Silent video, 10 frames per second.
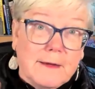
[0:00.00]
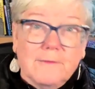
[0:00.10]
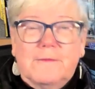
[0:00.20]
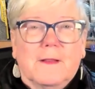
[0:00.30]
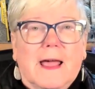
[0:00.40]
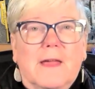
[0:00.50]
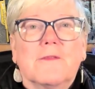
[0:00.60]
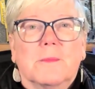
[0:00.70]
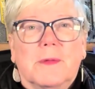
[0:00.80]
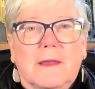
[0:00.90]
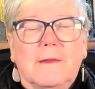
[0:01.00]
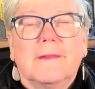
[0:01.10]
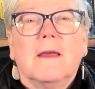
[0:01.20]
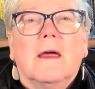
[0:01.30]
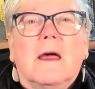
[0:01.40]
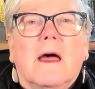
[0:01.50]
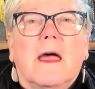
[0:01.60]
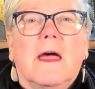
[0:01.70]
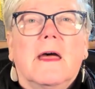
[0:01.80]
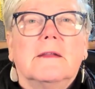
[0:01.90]
philanthropies.
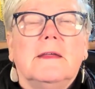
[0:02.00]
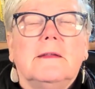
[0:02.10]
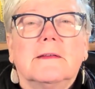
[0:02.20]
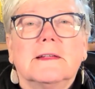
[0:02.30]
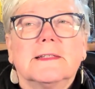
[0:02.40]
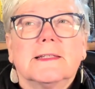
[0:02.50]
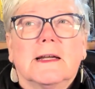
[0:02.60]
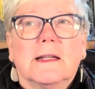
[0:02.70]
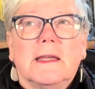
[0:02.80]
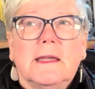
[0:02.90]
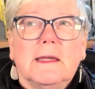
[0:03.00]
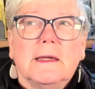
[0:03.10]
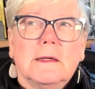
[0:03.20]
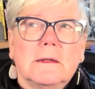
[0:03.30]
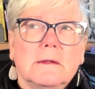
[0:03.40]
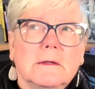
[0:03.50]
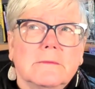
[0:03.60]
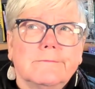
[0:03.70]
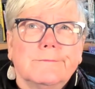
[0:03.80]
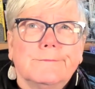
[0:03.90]
And he did a study in,
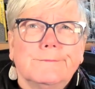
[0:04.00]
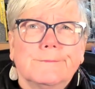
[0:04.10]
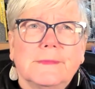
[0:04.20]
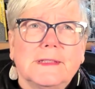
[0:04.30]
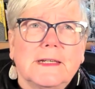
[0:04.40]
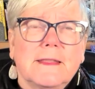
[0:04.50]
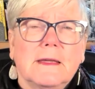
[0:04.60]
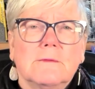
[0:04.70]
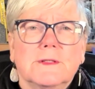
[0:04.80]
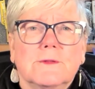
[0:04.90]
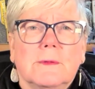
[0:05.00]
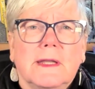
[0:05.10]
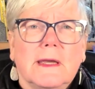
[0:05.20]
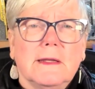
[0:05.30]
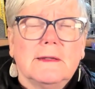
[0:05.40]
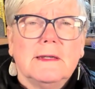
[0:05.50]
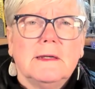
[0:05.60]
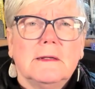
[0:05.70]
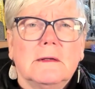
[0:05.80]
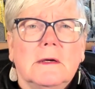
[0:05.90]
I think it was
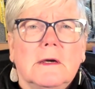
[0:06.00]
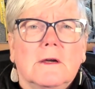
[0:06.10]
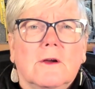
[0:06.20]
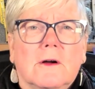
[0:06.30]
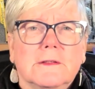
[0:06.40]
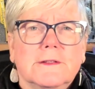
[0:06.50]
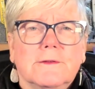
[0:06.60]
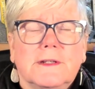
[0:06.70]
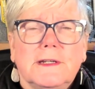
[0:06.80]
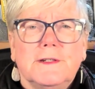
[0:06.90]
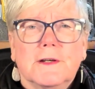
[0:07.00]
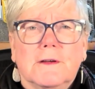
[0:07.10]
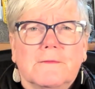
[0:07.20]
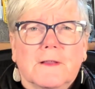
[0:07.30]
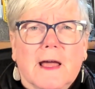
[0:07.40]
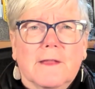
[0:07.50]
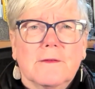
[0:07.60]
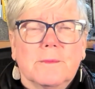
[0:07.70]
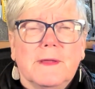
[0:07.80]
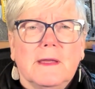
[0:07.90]
2018, called Strategic
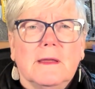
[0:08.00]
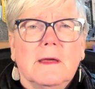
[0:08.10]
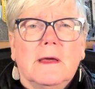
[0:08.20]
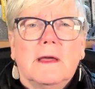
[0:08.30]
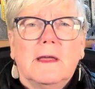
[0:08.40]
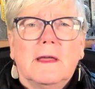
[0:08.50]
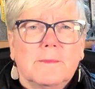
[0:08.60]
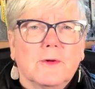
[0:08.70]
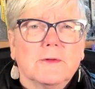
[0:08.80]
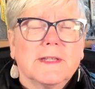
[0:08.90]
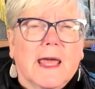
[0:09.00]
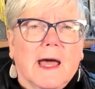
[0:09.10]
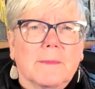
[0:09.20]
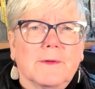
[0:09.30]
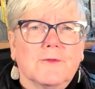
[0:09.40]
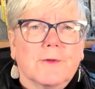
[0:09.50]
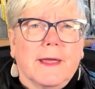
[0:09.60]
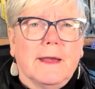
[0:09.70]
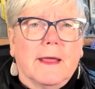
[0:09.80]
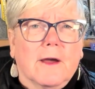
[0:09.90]
Philanthropy in the Post-Cap and
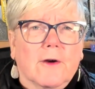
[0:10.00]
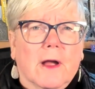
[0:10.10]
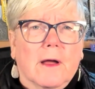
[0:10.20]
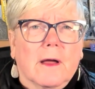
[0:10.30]
Trade Era.